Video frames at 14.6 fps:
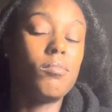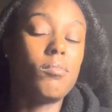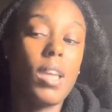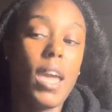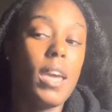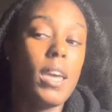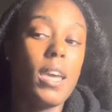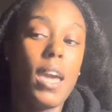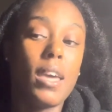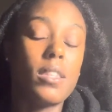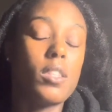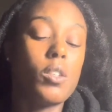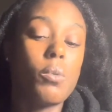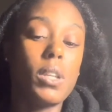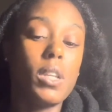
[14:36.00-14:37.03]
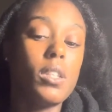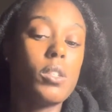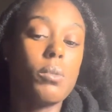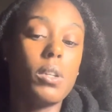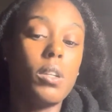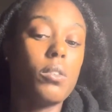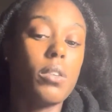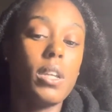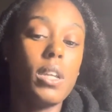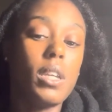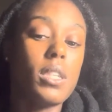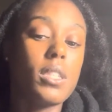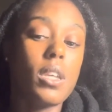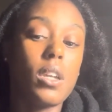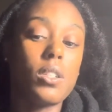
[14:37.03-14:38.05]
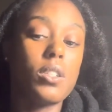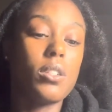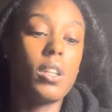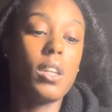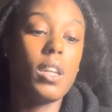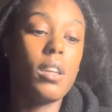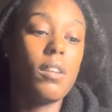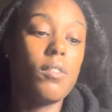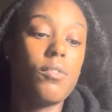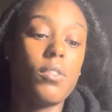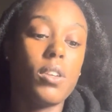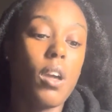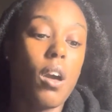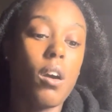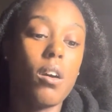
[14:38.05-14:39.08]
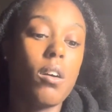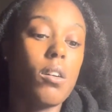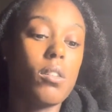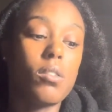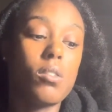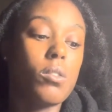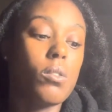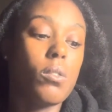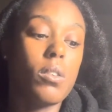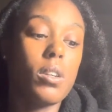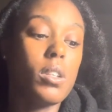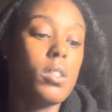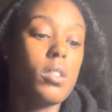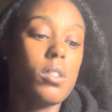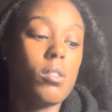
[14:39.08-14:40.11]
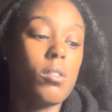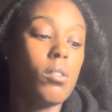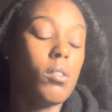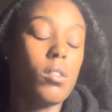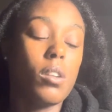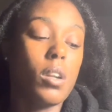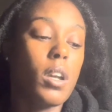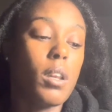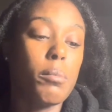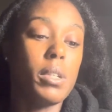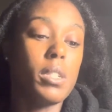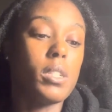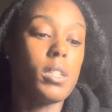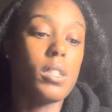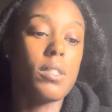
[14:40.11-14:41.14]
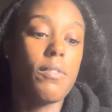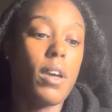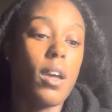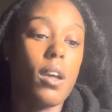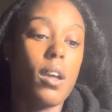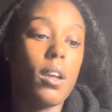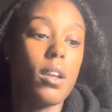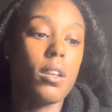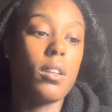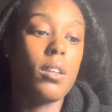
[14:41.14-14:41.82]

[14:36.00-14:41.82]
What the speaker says: as 2023 is ushered in for y'all, Taurus, you're gonna be just fine.